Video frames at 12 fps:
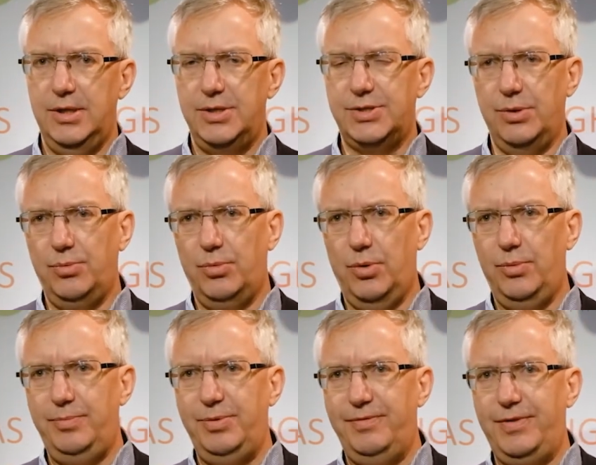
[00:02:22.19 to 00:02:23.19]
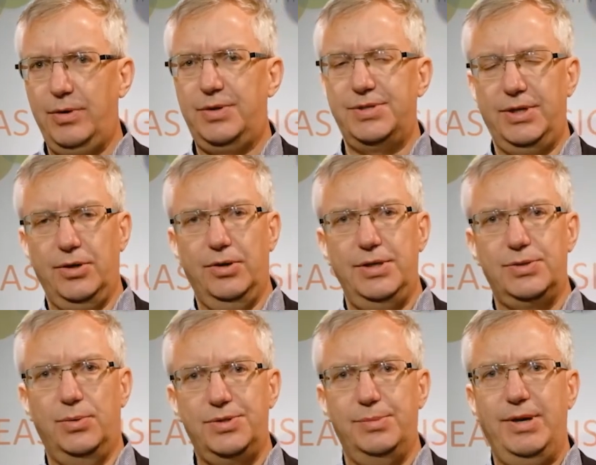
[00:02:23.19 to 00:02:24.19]
So what we've been focusing on is
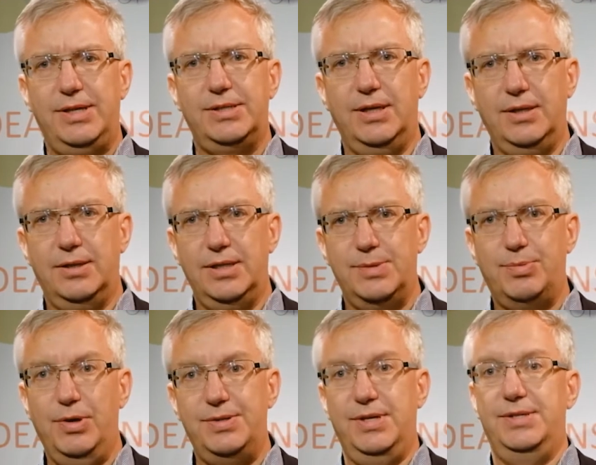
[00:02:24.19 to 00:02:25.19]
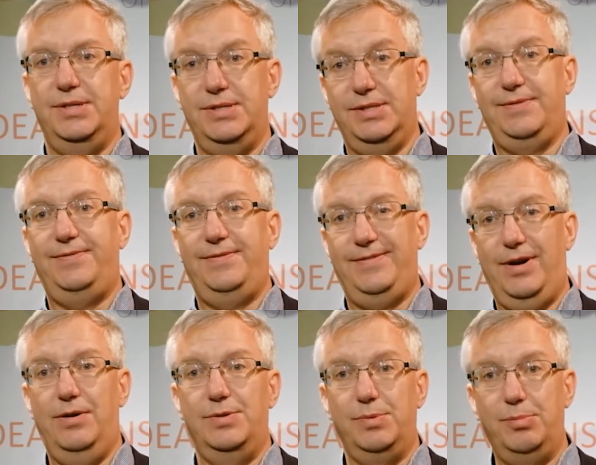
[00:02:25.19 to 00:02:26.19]
automating these processes as
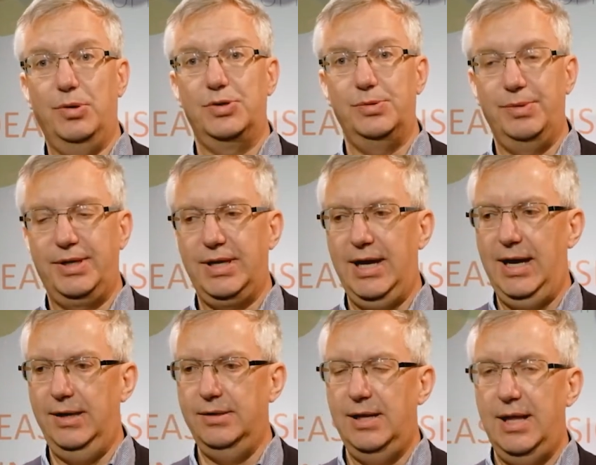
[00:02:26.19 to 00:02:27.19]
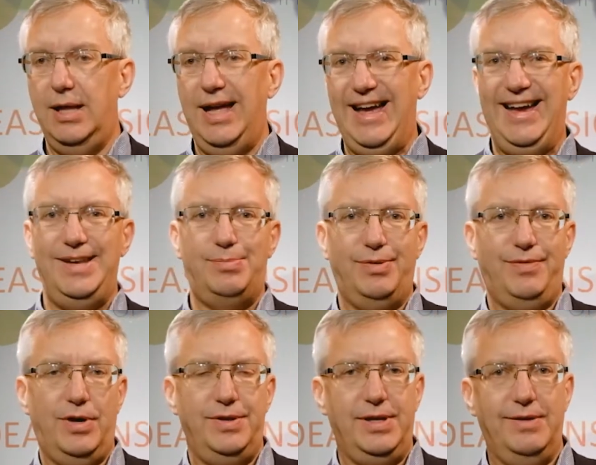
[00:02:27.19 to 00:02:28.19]
far as we possibly can, and
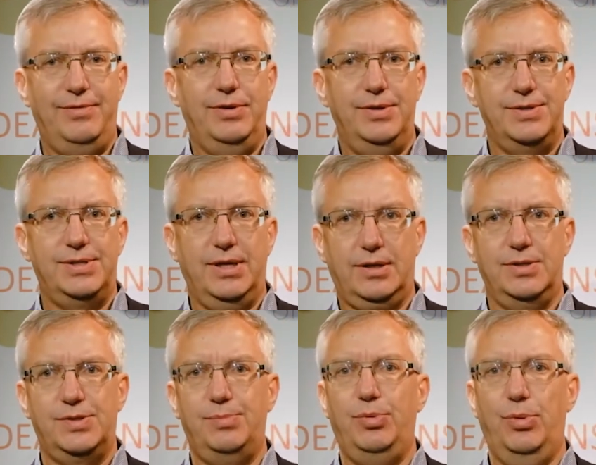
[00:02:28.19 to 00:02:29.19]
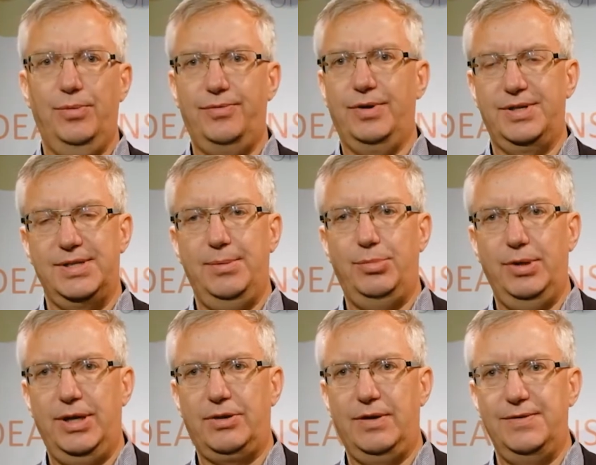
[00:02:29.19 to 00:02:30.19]
provide the evidence that can support, for example,
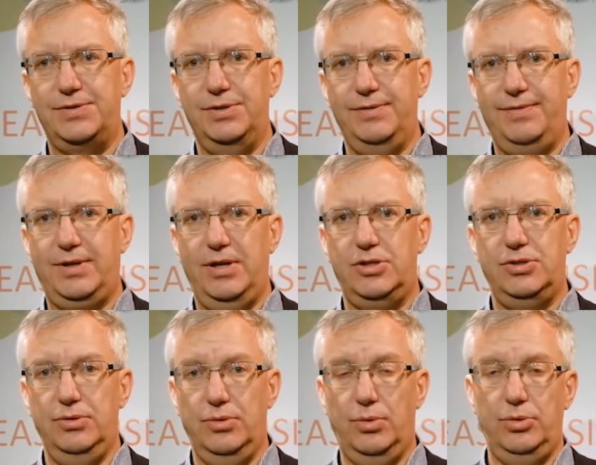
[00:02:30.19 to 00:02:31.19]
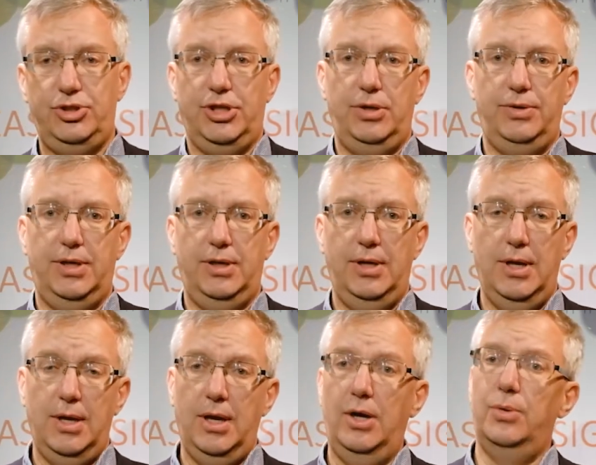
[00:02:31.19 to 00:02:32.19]
aircraft certification, or show that
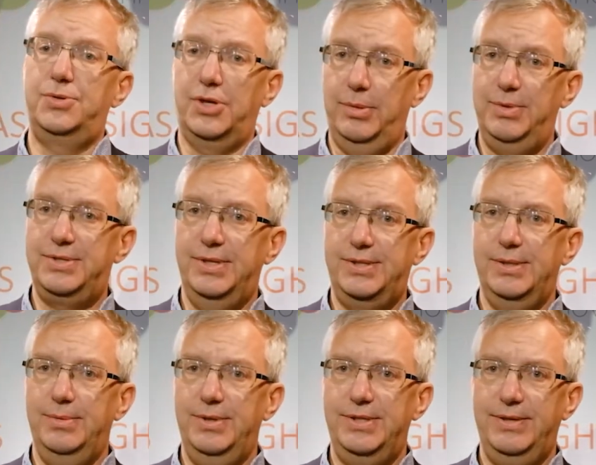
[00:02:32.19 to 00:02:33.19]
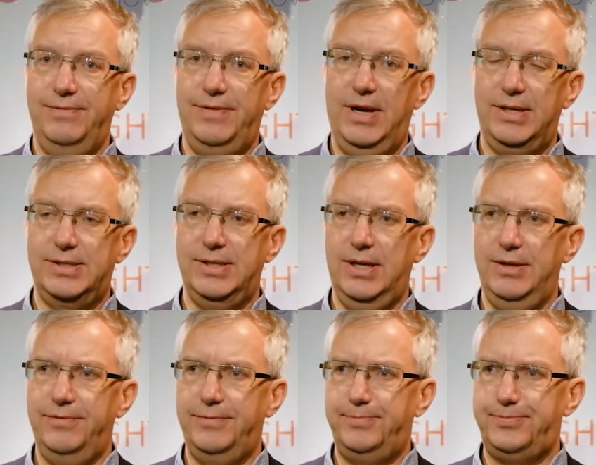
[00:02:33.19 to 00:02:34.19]
an autonomous system is in fact safe.